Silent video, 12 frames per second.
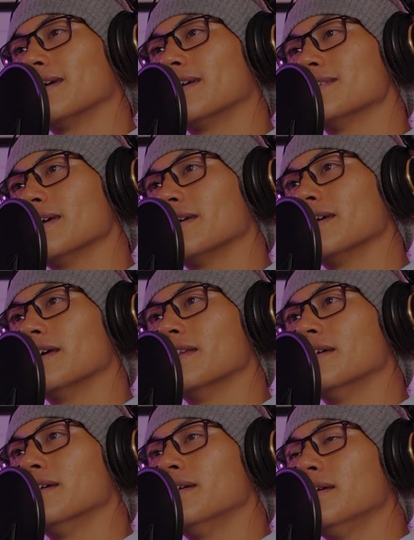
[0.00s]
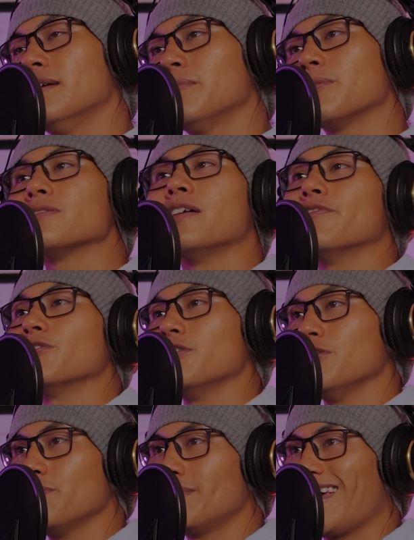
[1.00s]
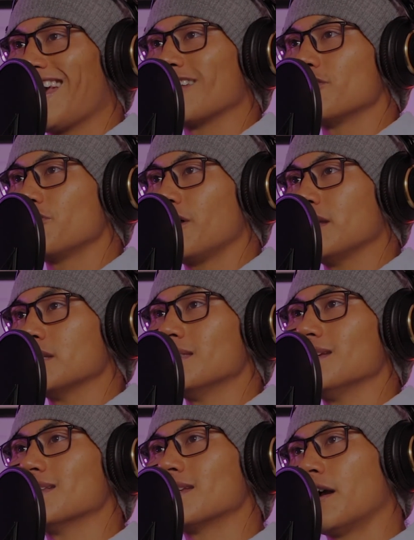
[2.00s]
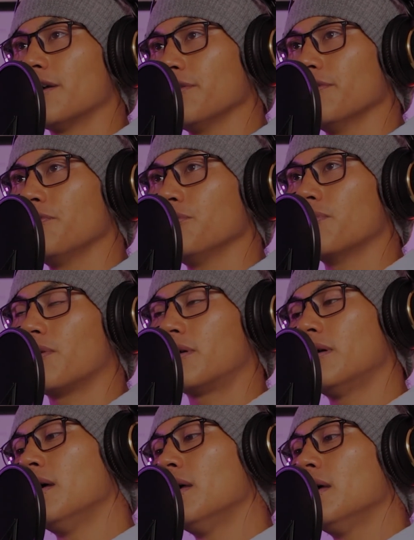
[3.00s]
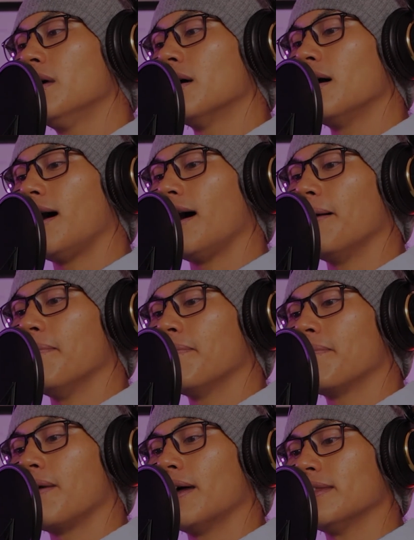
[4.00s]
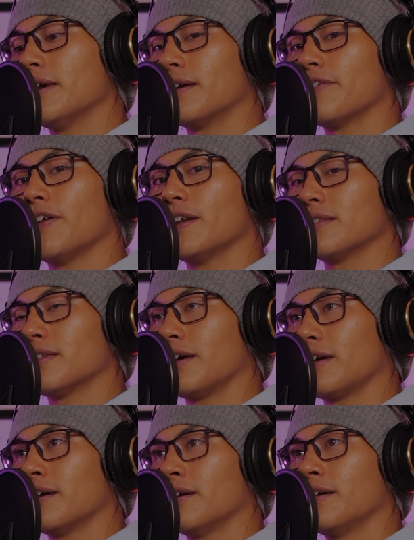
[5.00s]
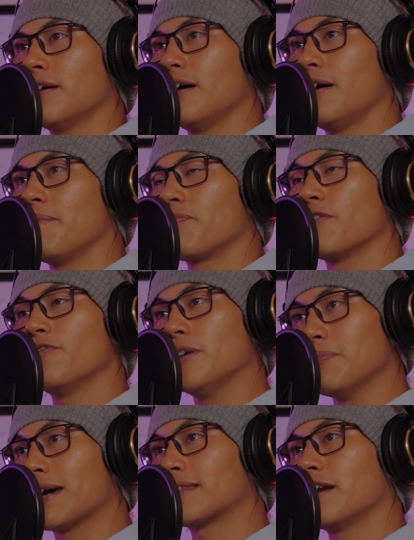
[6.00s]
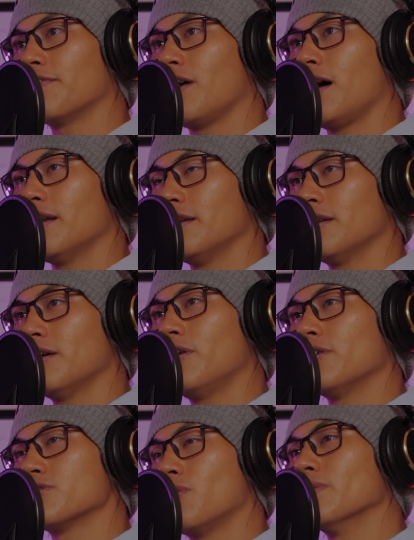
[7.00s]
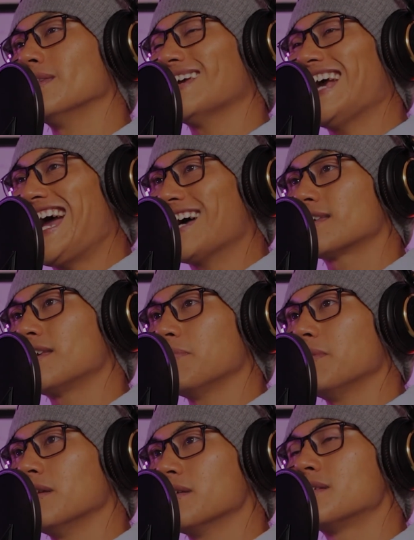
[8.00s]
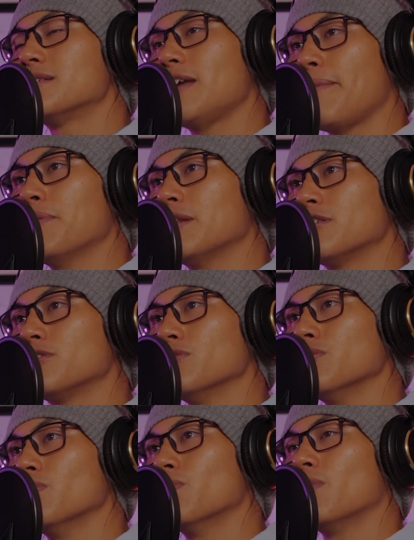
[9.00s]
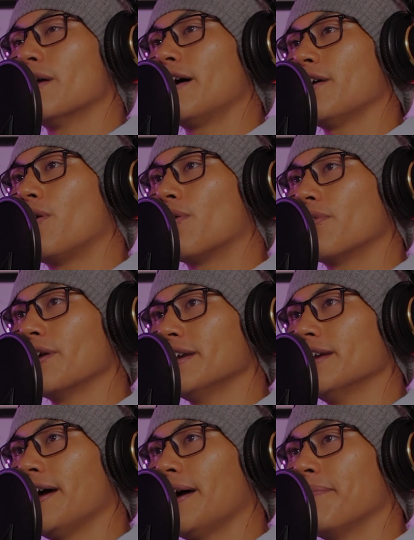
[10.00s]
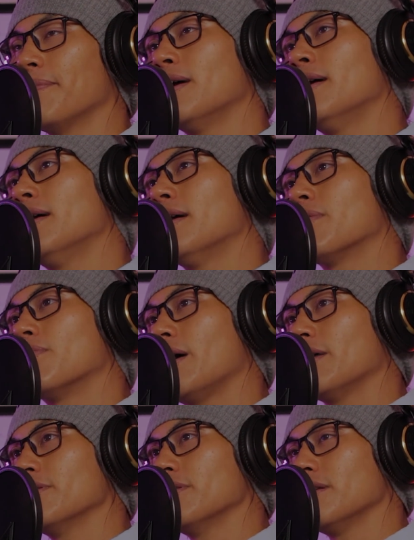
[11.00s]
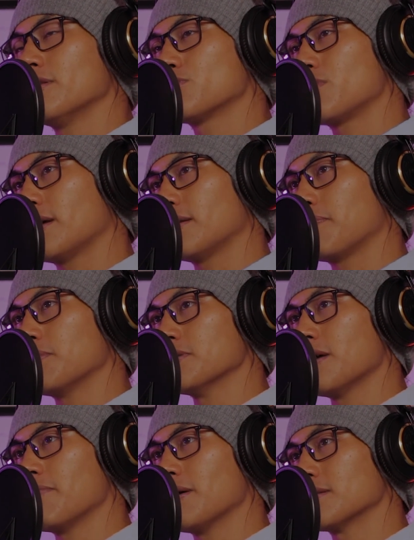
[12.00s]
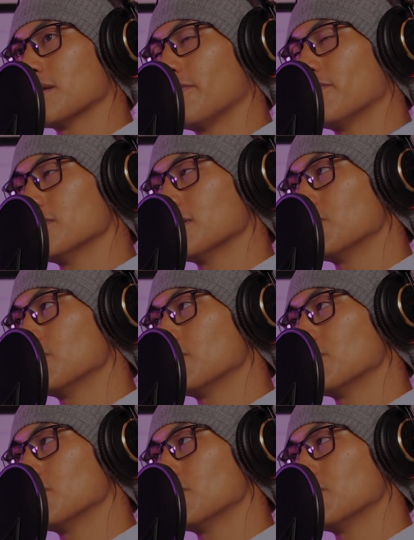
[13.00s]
they can take in, because obviously you can't change the entirety of who you are. I think if anything, the feedback that I've gotten is only asking me to step into what I already am, rather than trying to present myself as